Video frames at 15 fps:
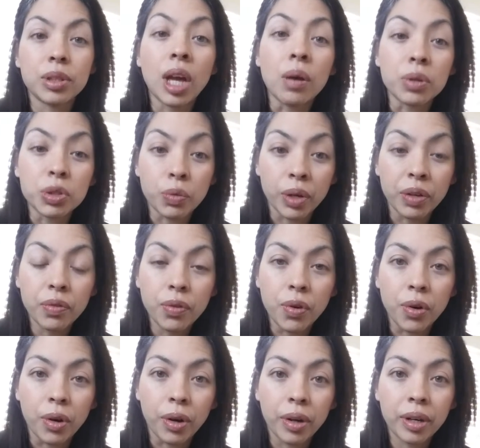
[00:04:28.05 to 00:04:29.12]
I was
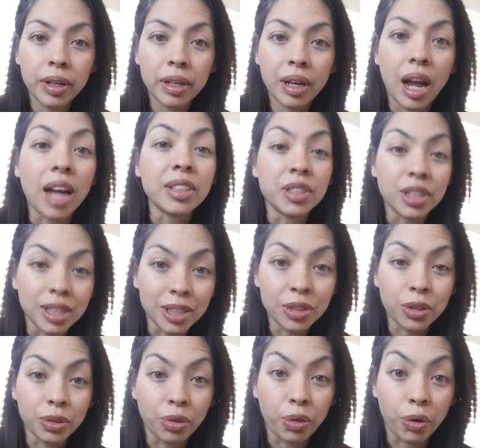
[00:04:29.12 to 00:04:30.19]
24. I just
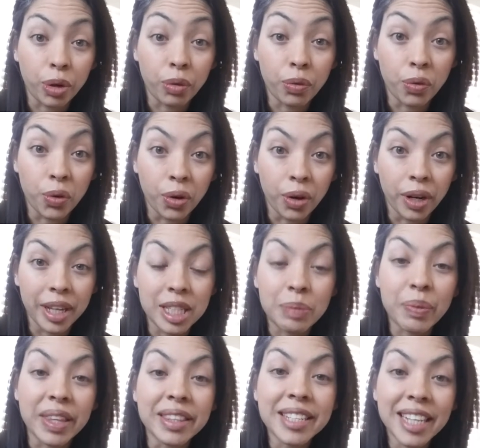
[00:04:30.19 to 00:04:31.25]
turned 34. It's
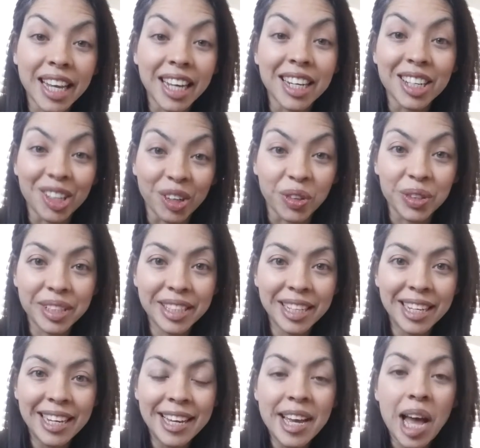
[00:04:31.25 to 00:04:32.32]
been 10 years.
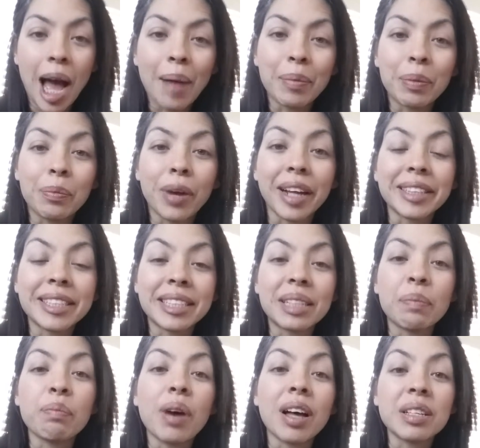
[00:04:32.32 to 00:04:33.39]
I've been
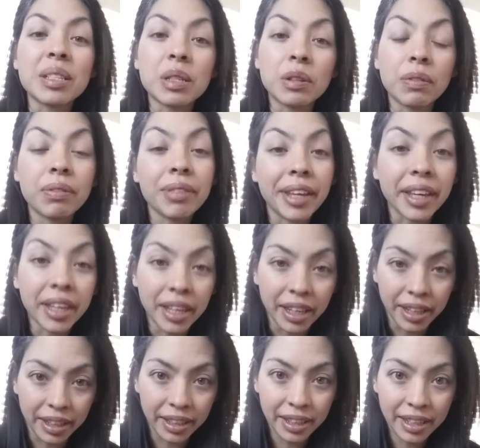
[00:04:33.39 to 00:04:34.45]
practicing positive
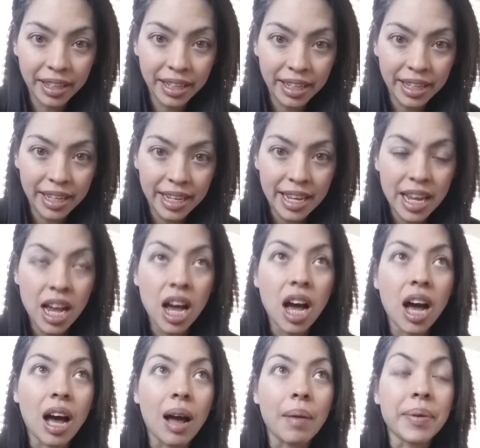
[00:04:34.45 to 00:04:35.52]
thinking,
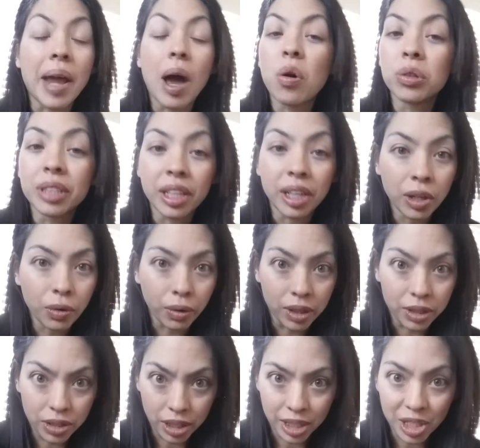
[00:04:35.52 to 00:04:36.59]
not holding in
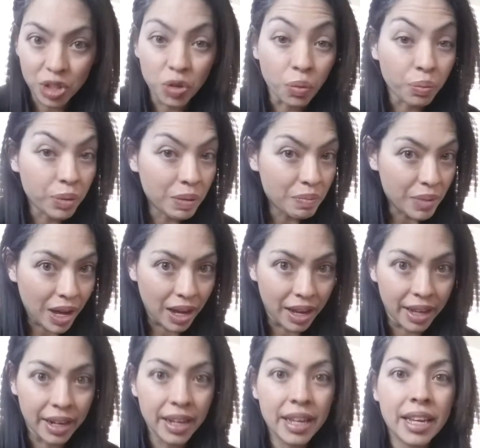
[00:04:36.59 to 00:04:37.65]
grudges. Don't be
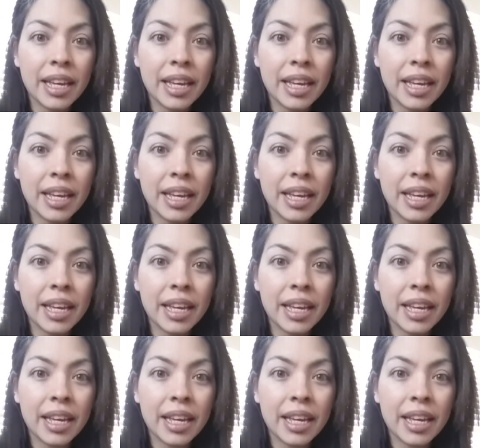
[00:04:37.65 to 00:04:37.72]
mad.